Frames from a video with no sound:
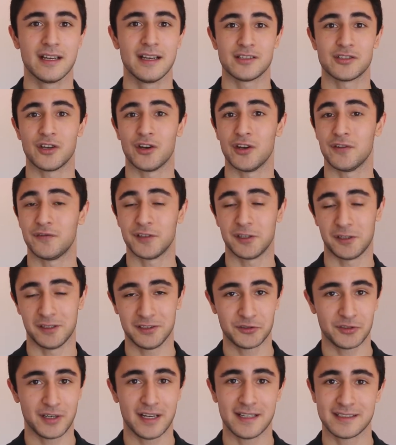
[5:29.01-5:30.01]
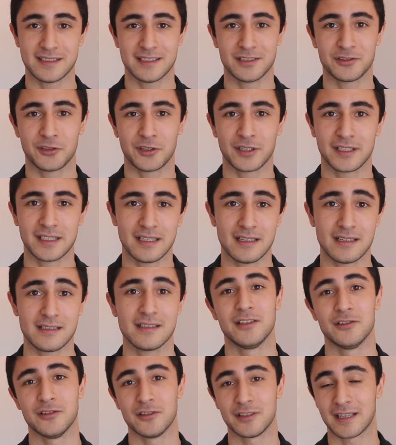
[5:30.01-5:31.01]
So if you're interested in Turkish,
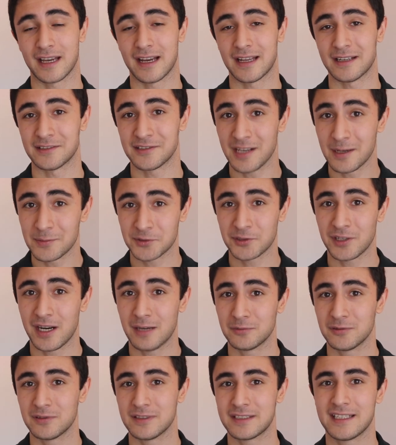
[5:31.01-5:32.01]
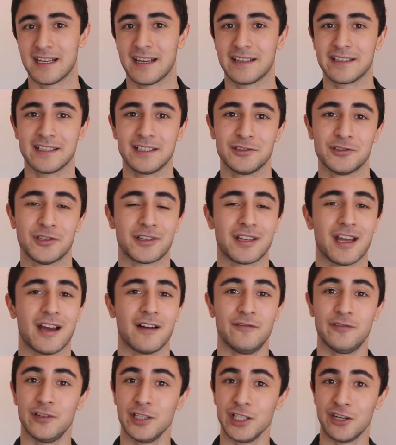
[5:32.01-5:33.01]
you can subscribe to the channel, you can
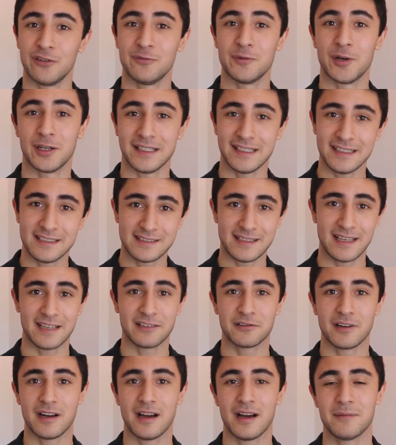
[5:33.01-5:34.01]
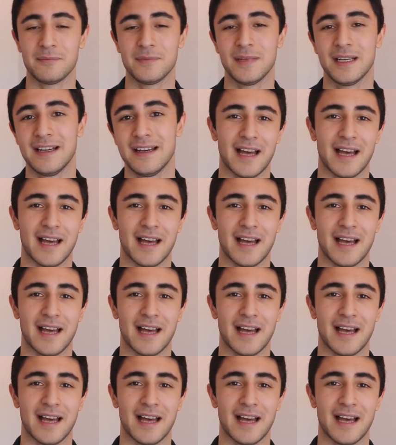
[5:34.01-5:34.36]
follow me on Instagram.